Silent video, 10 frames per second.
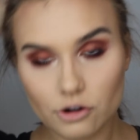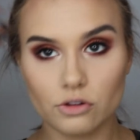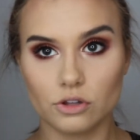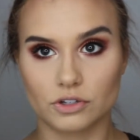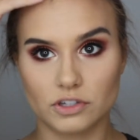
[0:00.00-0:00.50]

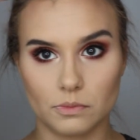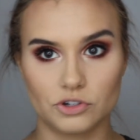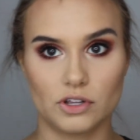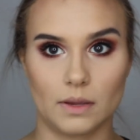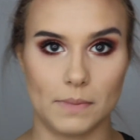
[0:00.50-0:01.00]
don't look so
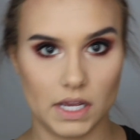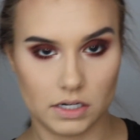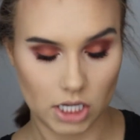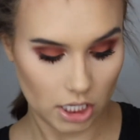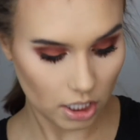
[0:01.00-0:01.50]
much like a
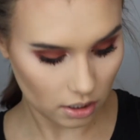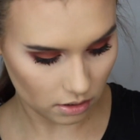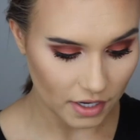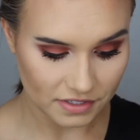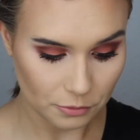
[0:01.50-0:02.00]
pancake.
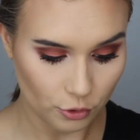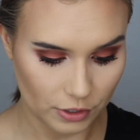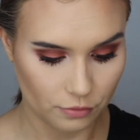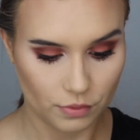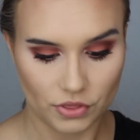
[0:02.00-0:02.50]
Next I'm
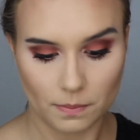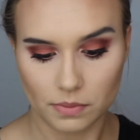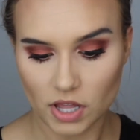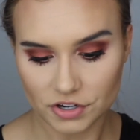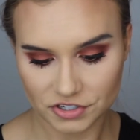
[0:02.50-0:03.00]
going on with the
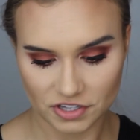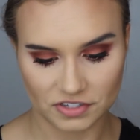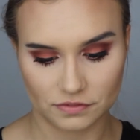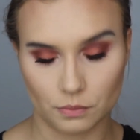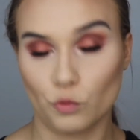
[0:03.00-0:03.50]
blush.
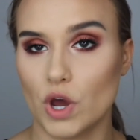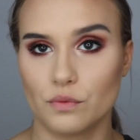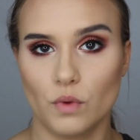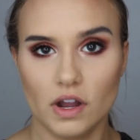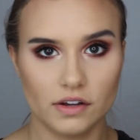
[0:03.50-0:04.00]
This is from Wet
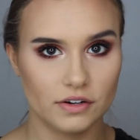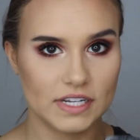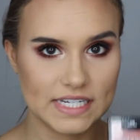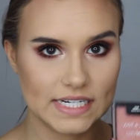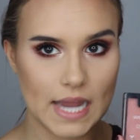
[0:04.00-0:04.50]
n Wild
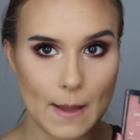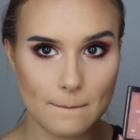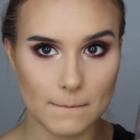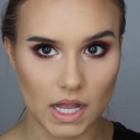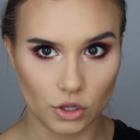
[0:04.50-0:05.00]
in
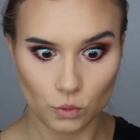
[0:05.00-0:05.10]
Mellow